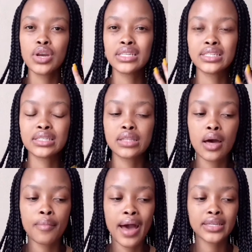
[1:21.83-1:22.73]
It's just
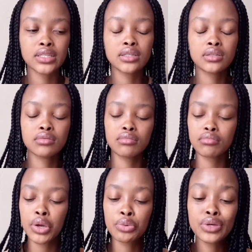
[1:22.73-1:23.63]
I did
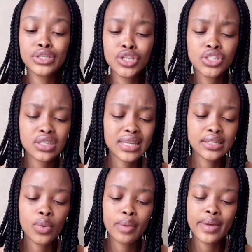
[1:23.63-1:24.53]
research because I
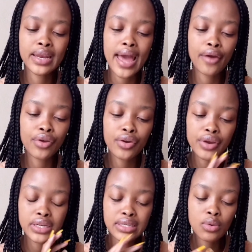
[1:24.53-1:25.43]
didn't want to be
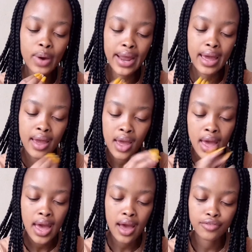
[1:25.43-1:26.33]
inaccurate in what I
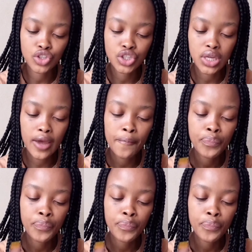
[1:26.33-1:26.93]
have to share.